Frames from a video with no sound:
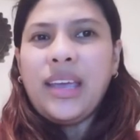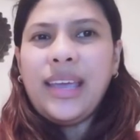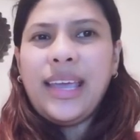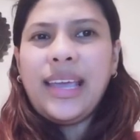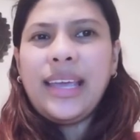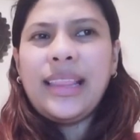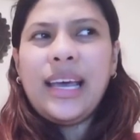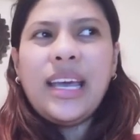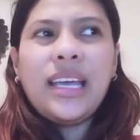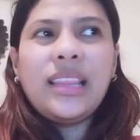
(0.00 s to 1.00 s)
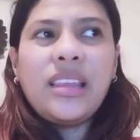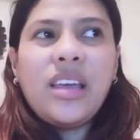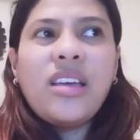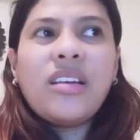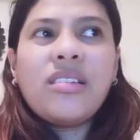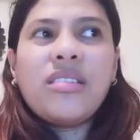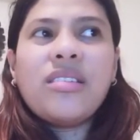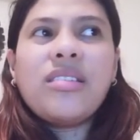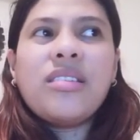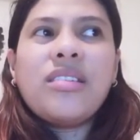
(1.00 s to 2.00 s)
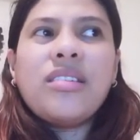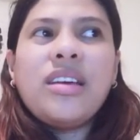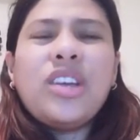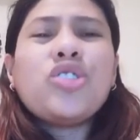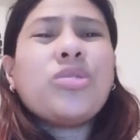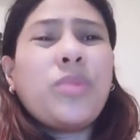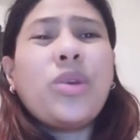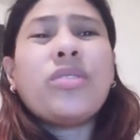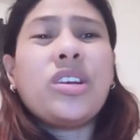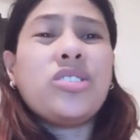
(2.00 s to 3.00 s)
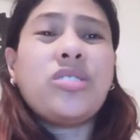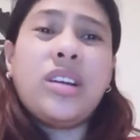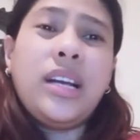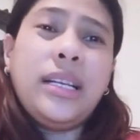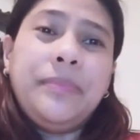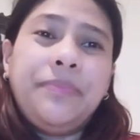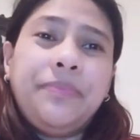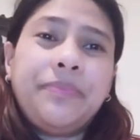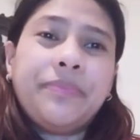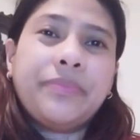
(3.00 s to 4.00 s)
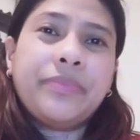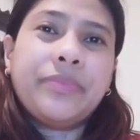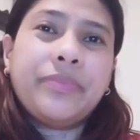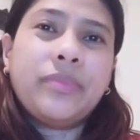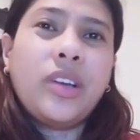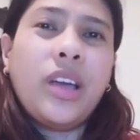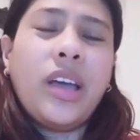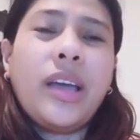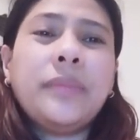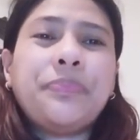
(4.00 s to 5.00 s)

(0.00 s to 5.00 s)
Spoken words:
And I think it should be original. Okay?